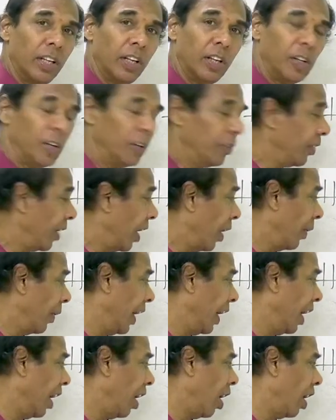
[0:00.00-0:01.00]
if you have
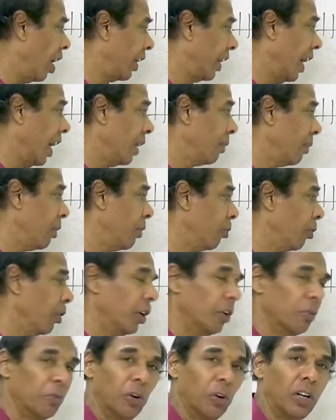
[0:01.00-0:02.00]
a or an before a
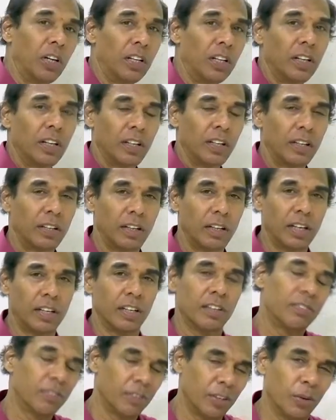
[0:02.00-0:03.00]
word, that
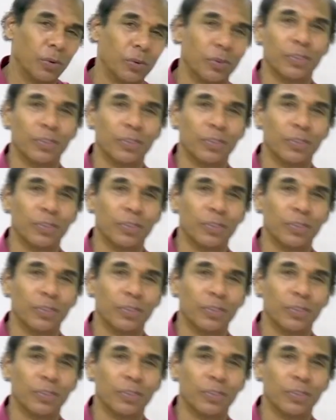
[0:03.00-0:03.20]
is noun.